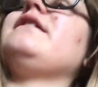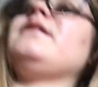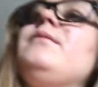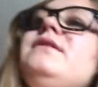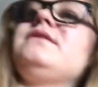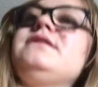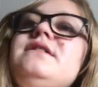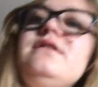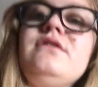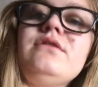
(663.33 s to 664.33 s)
that I wasn't
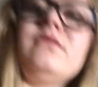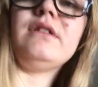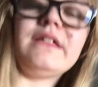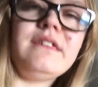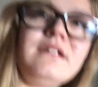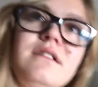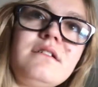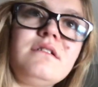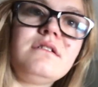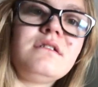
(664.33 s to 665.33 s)
gonna do. I think,
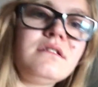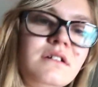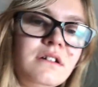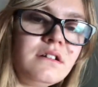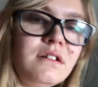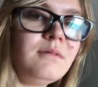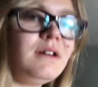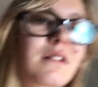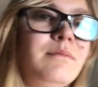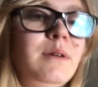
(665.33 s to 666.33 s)

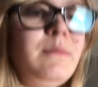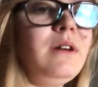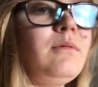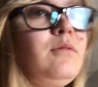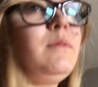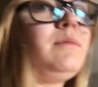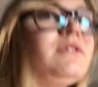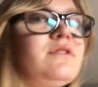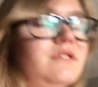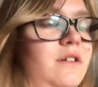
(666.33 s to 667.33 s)
well, maybe I won't. Maybe
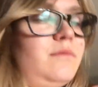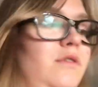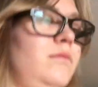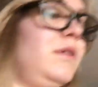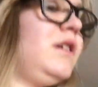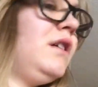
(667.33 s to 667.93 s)
I'll just come home.